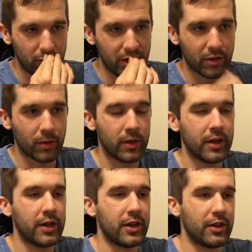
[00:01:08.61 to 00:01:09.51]
You know,
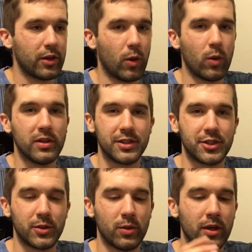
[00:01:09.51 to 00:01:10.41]
the goal is
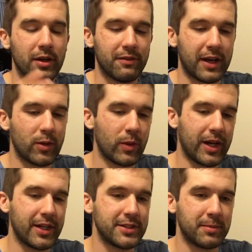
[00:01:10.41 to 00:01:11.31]
to find a
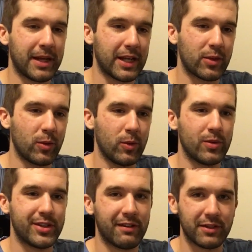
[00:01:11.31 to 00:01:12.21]
way to make it through
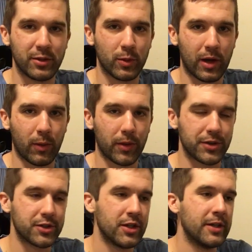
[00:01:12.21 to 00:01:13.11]
72
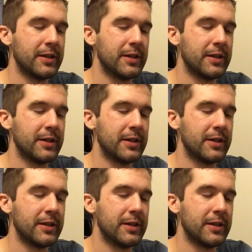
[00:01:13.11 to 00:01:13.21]
hours.